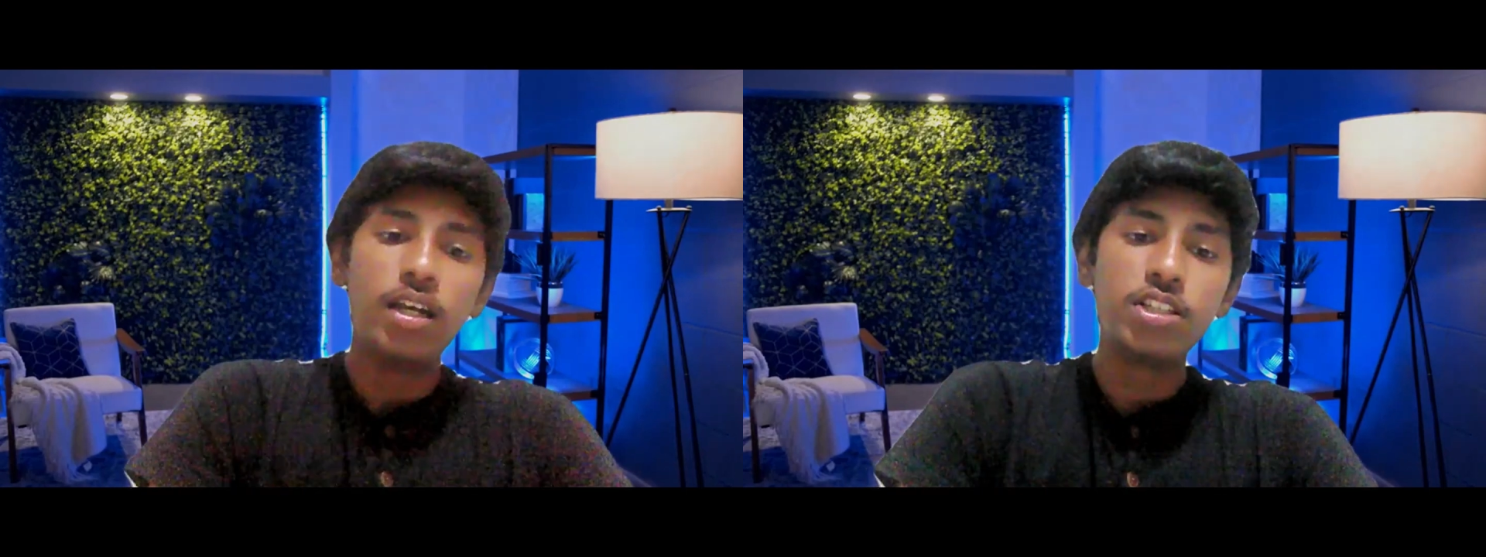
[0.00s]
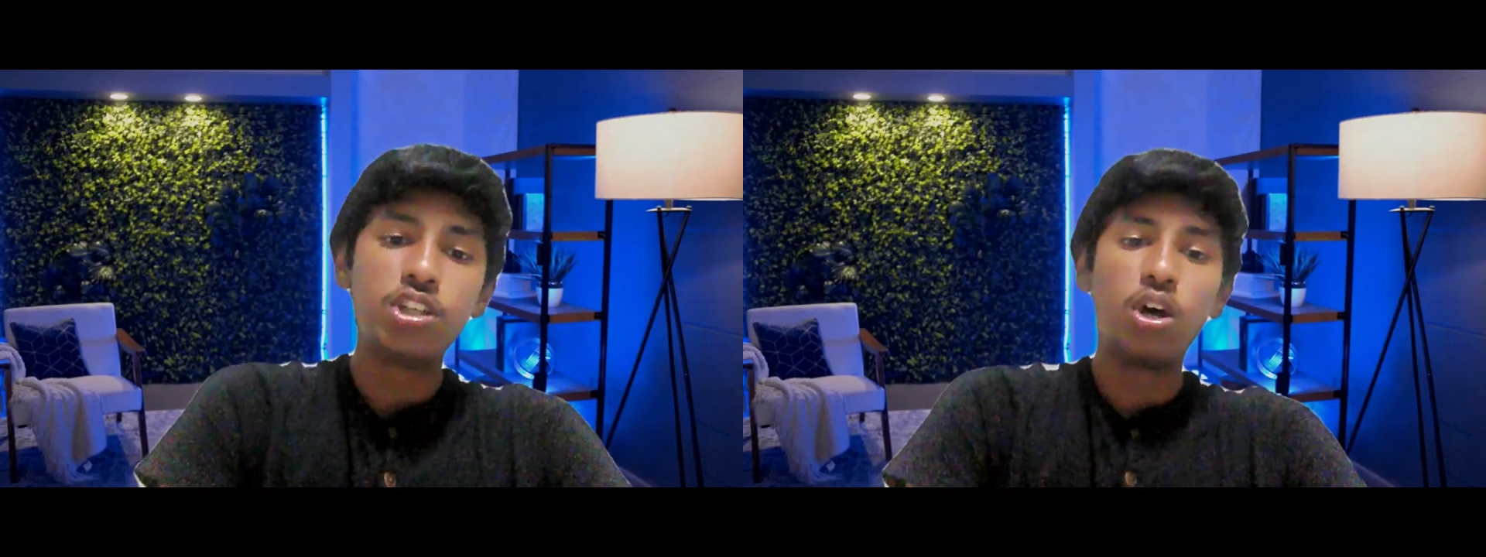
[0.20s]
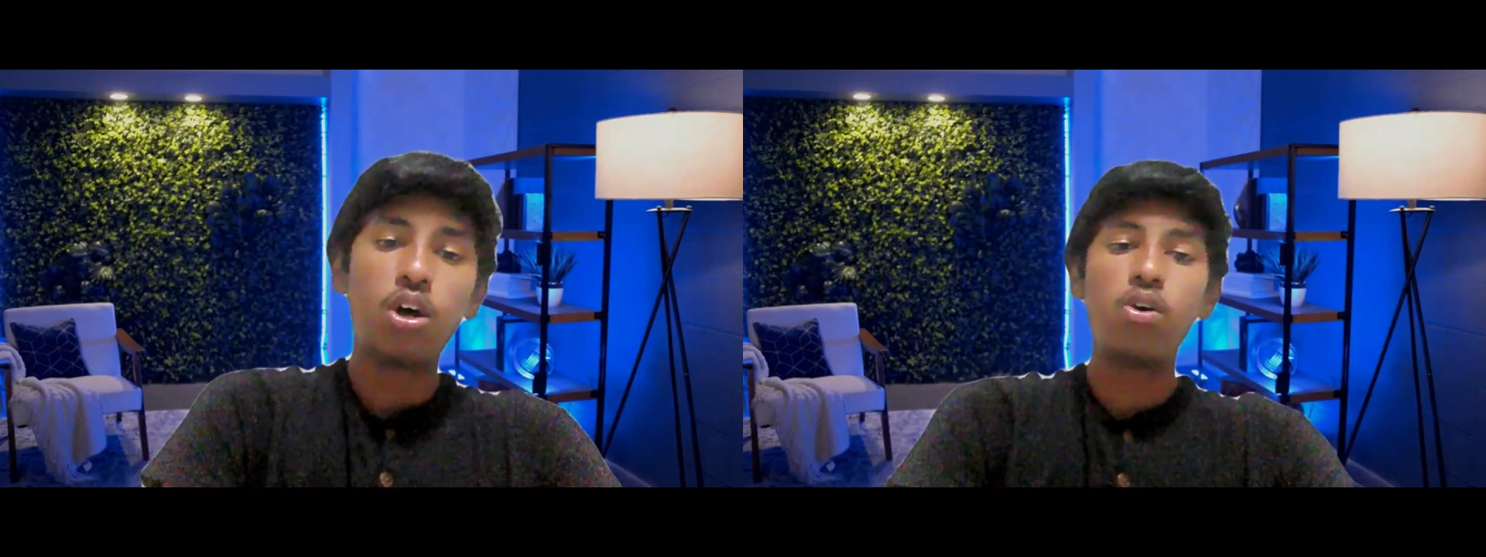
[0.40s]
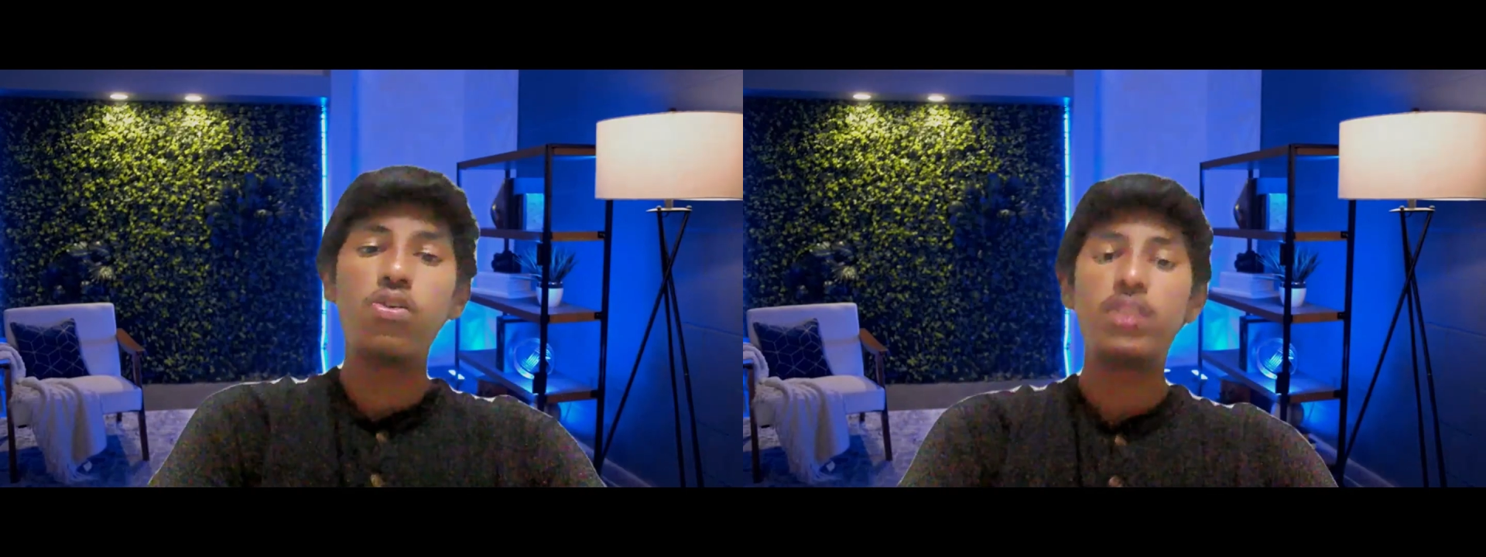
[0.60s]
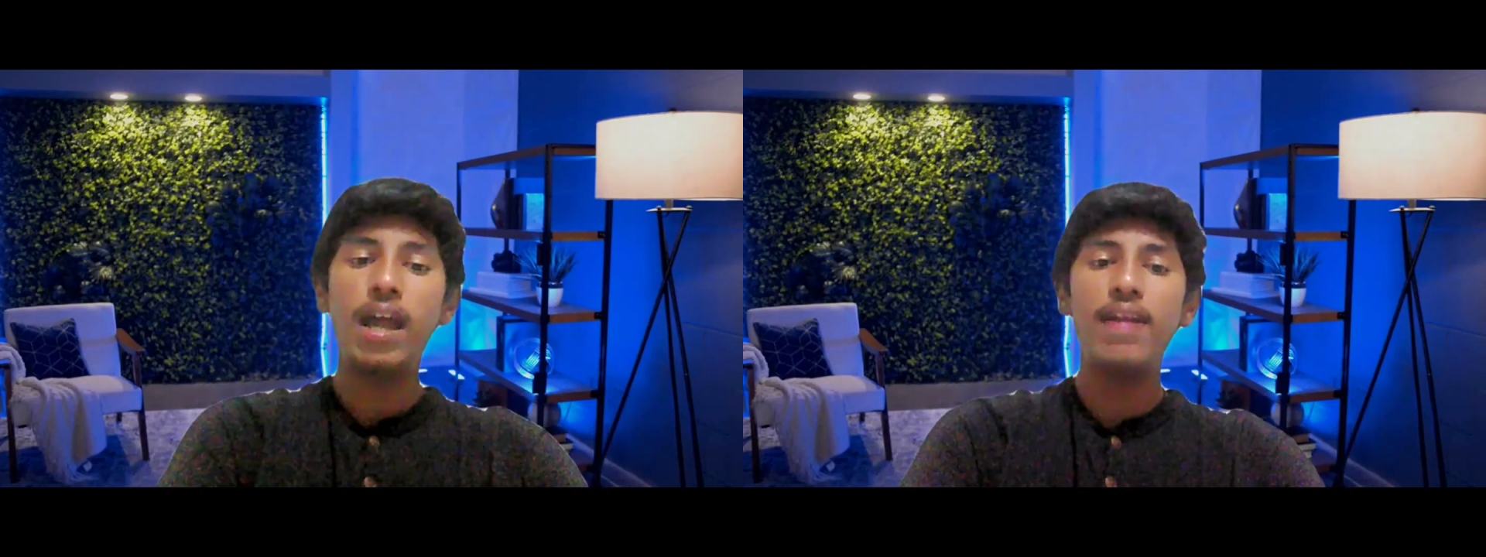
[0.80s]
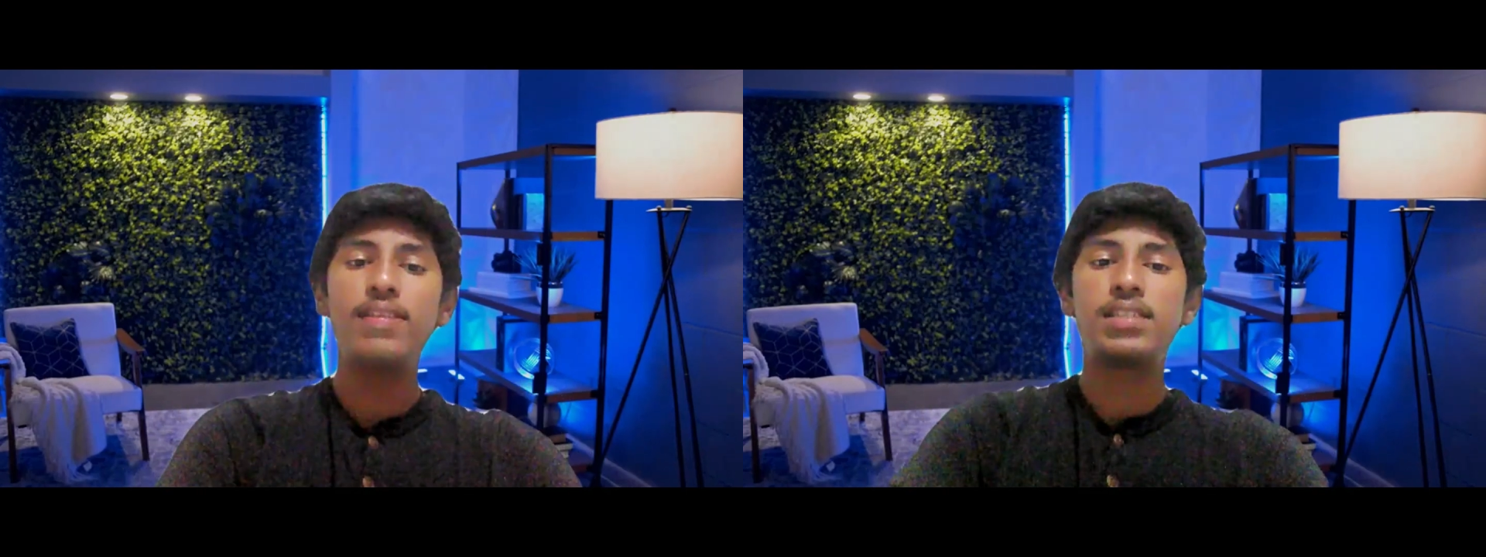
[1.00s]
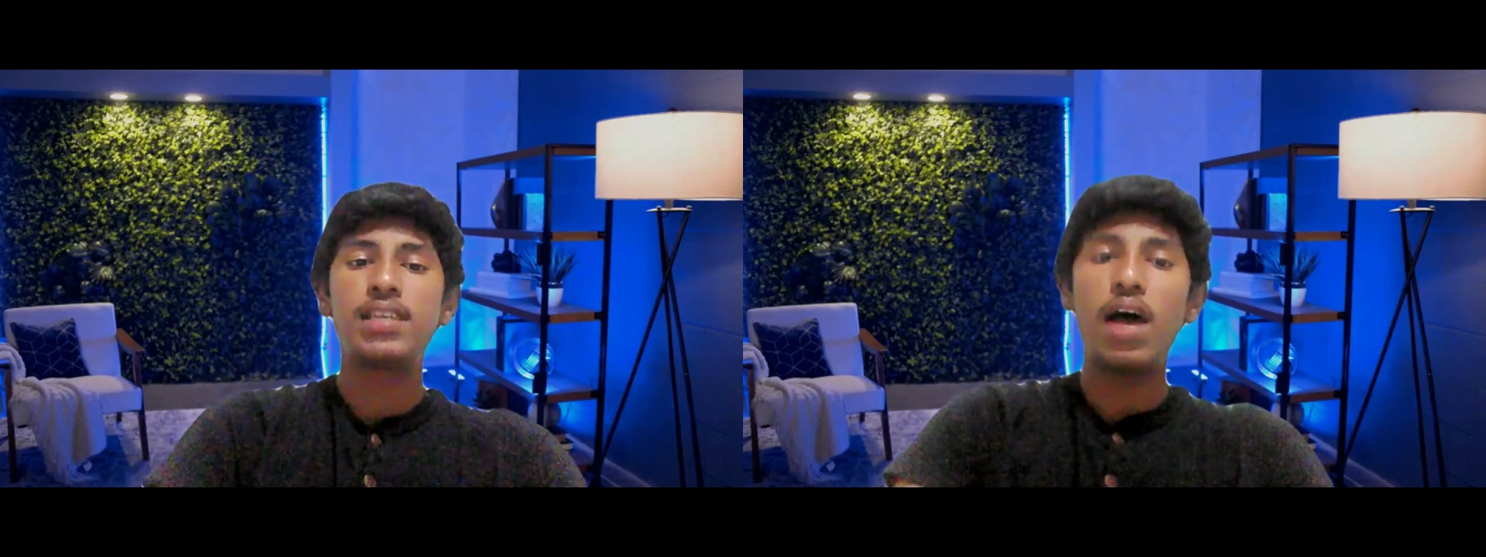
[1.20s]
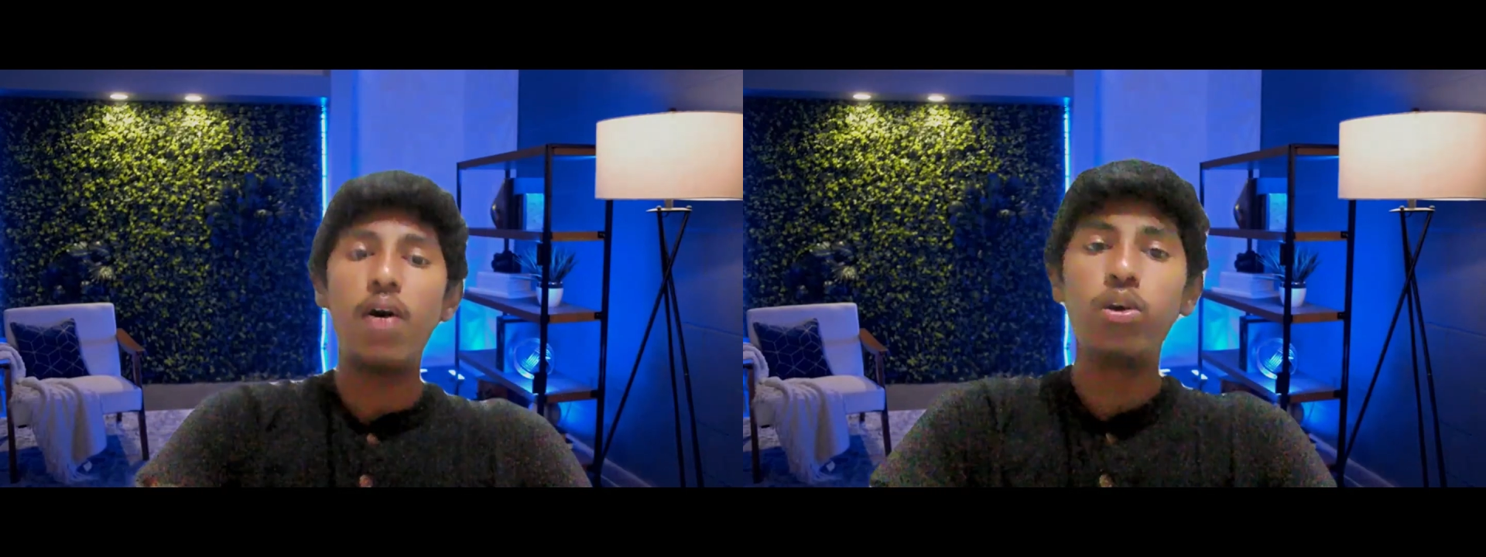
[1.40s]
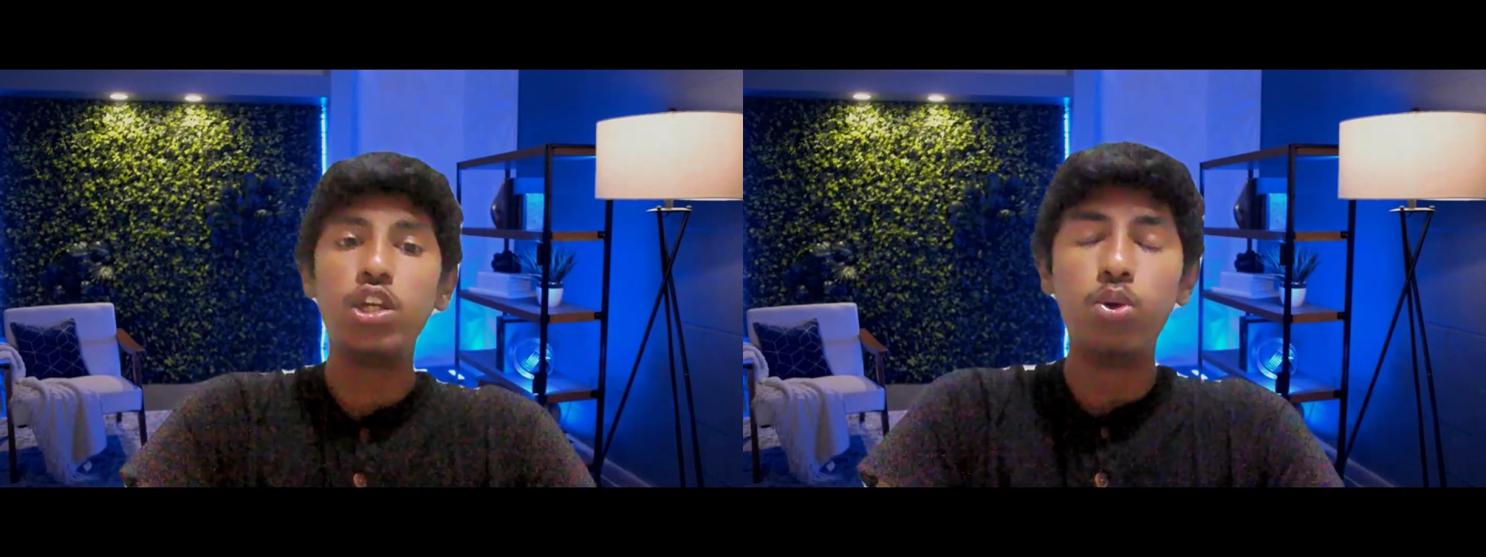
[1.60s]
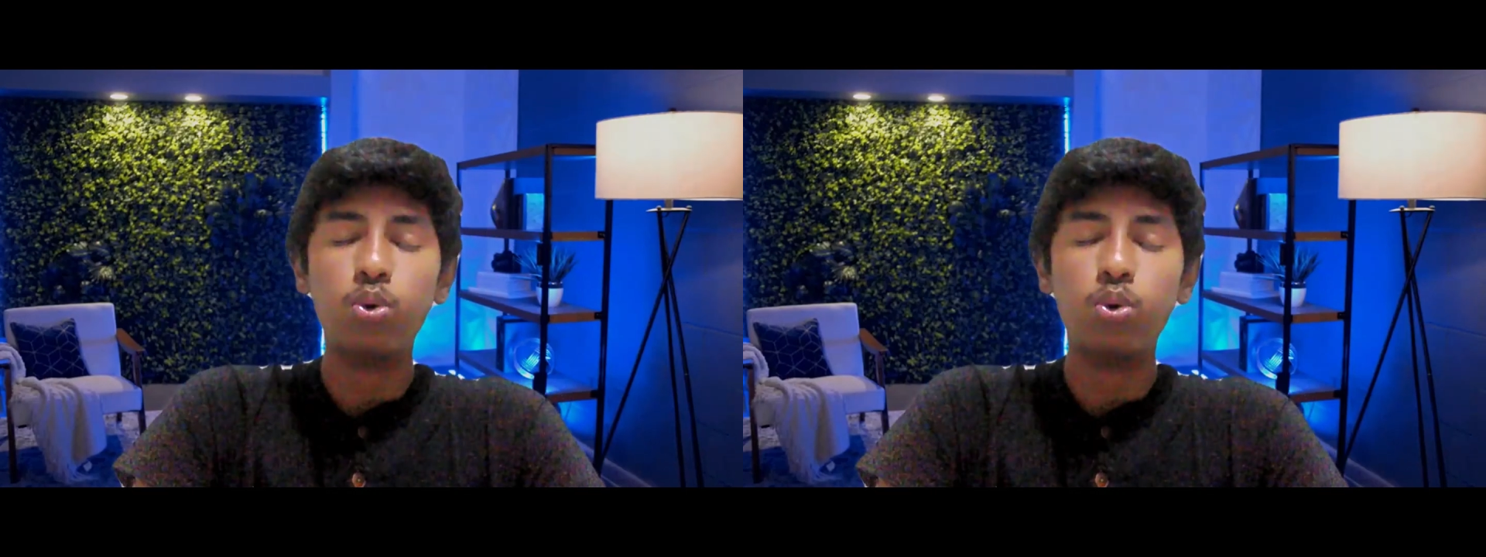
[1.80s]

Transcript: So that's how you